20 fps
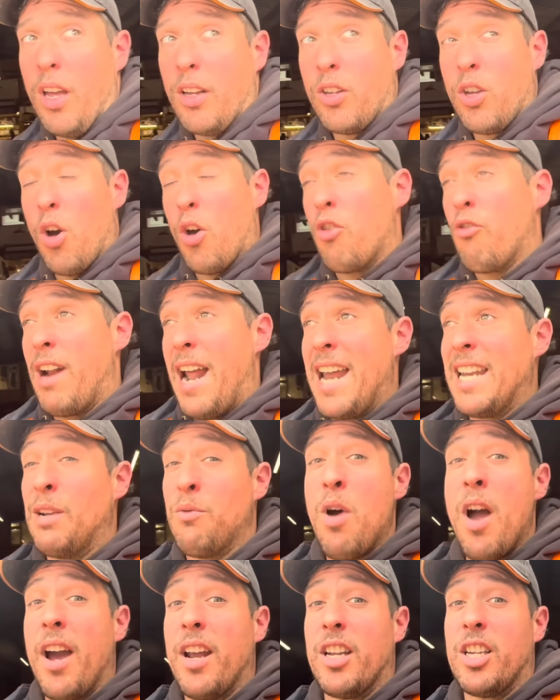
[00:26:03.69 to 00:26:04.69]
Connor and Andy
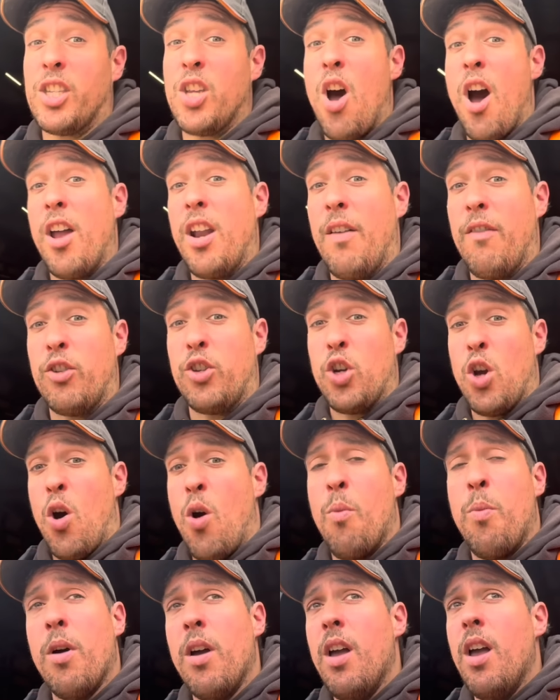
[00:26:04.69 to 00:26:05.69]
were going to start another
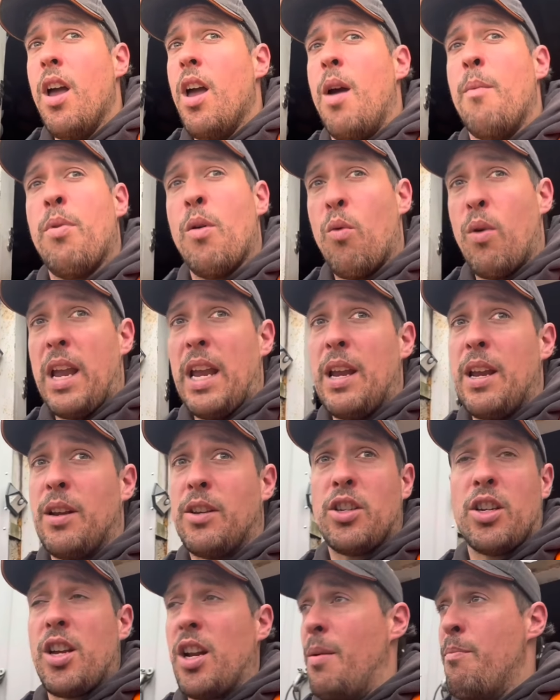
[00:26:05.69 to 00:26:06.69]
job, but we're
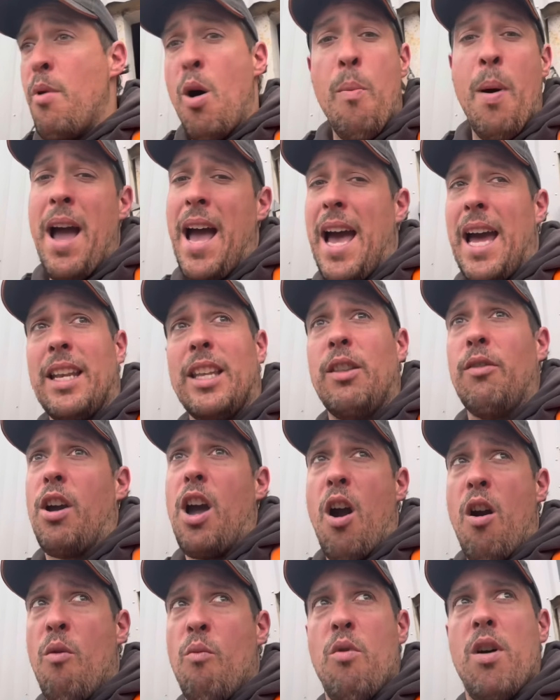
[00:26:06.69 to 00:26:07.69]
just going to mob hand the
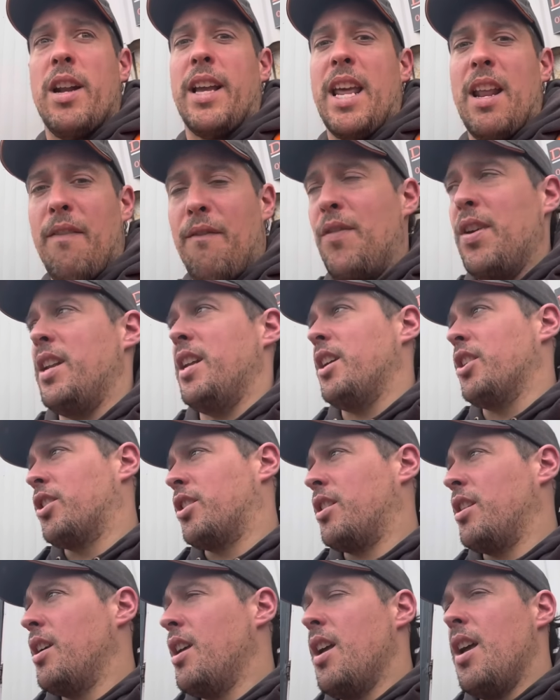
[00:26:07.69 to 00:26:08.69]
current one and get it
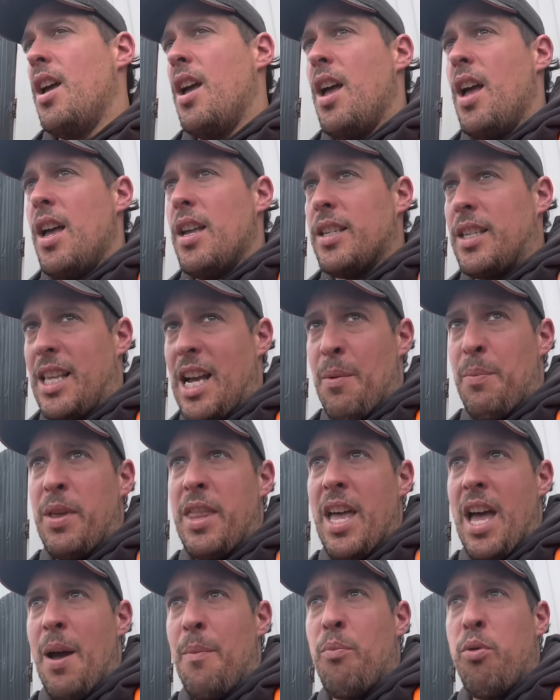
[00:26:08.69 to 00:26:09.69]
finished. So they'll be
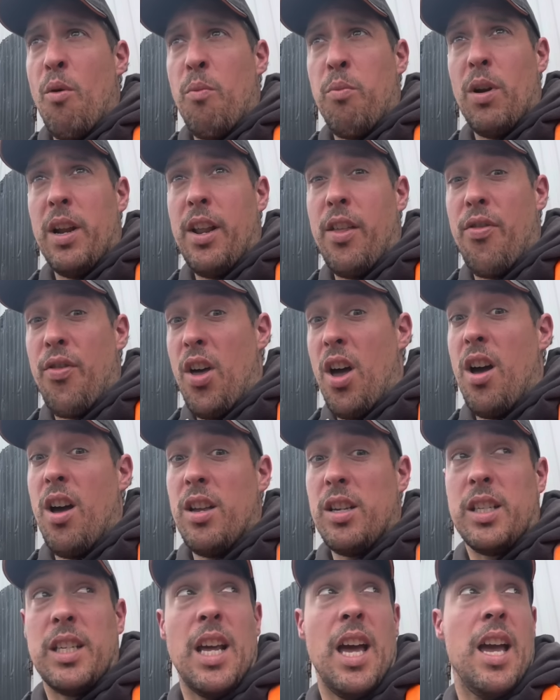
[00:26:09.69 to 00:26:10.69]
there probably
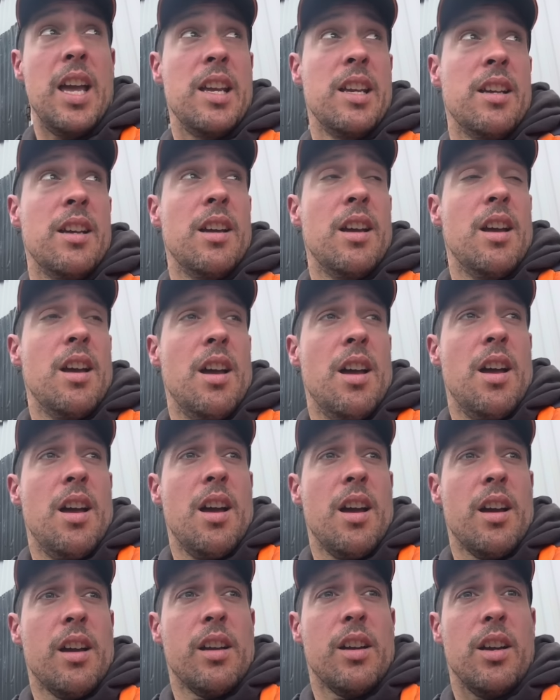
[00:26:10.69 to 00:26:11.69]
Thursday
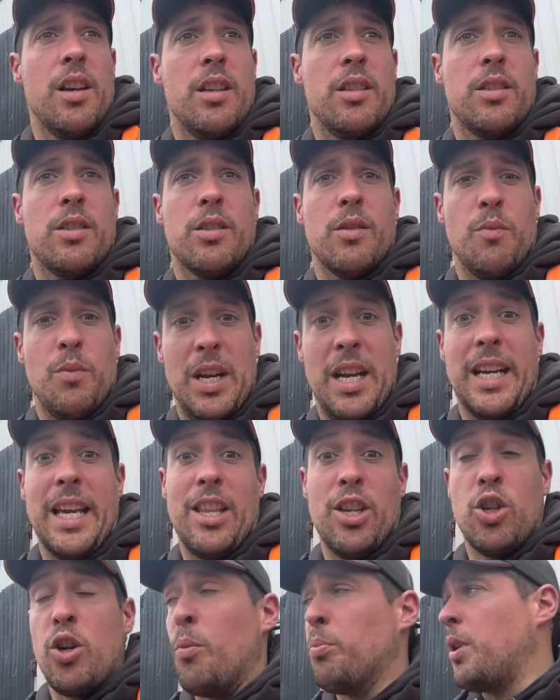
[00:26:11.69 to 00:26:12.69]
because we need to get
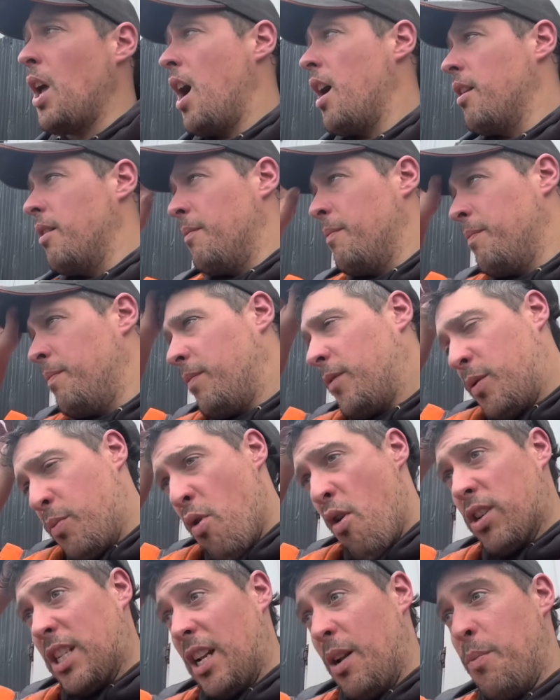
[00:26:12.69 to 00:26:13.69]
this job done.
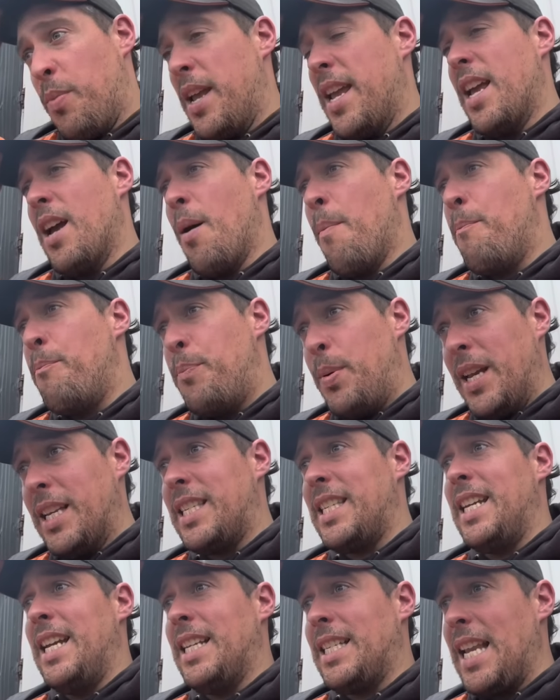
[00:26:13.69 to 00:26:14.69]
Tomorrow's going to be a
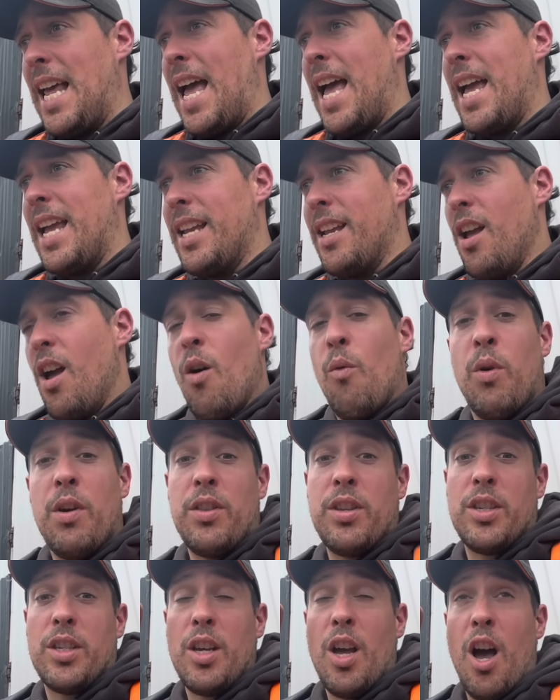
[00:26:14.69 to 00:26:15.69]
busy day
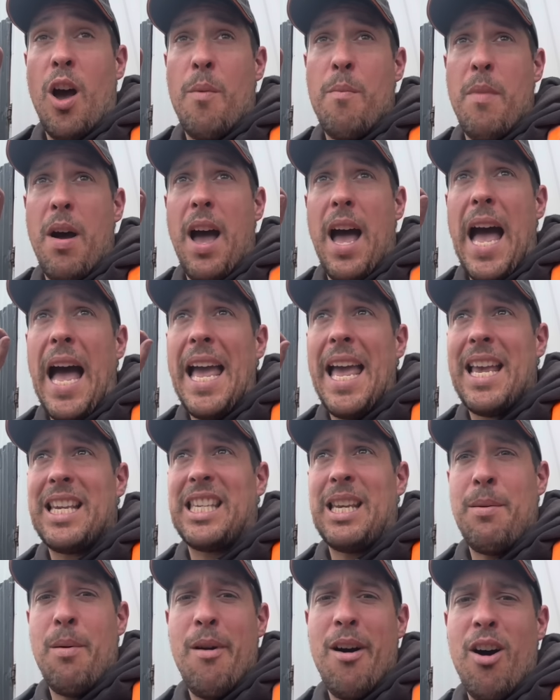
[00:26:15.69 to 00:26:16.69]
with some
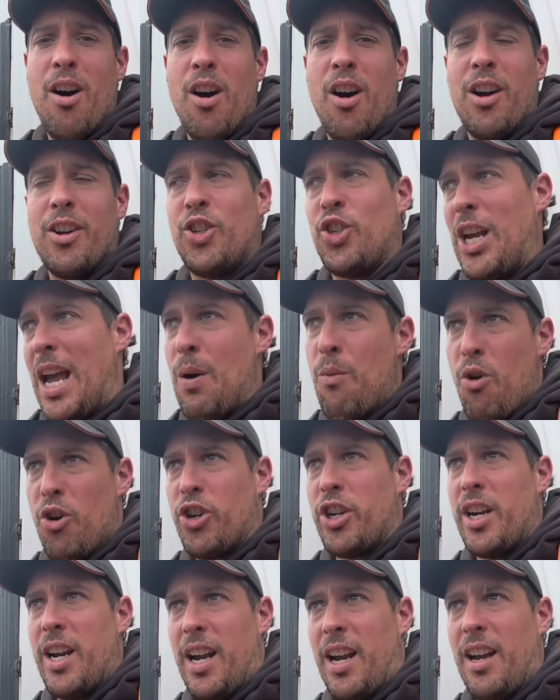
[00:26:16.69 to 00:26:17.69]
ASMR jet
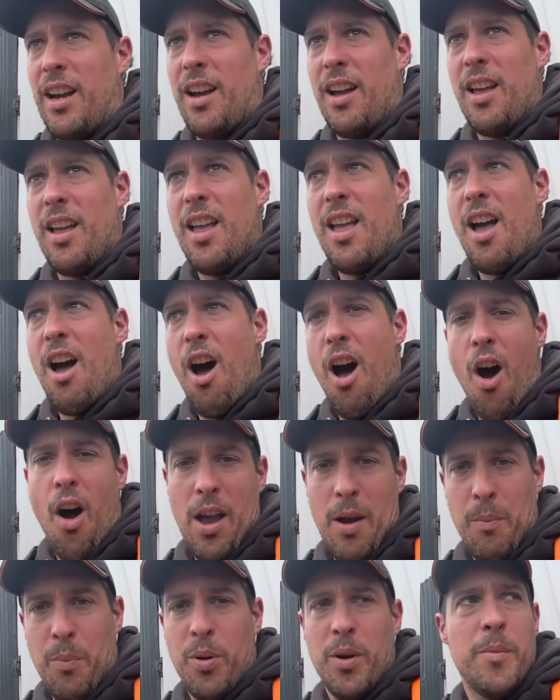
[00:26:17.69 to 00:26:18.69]
washing
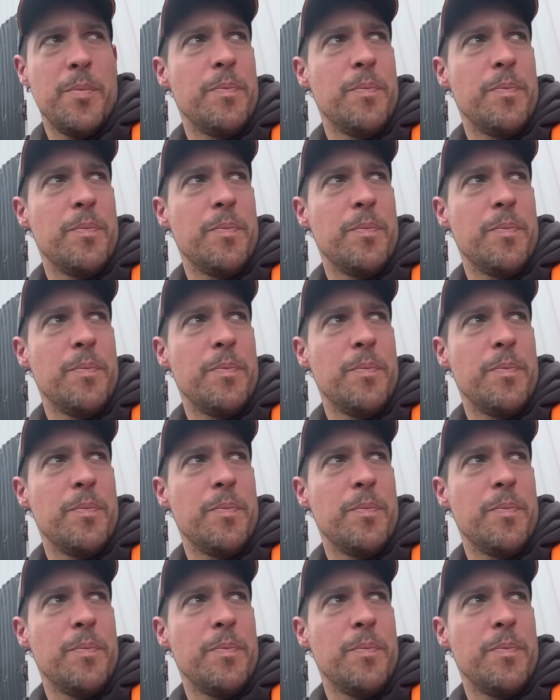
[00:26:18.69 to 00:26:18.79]
hype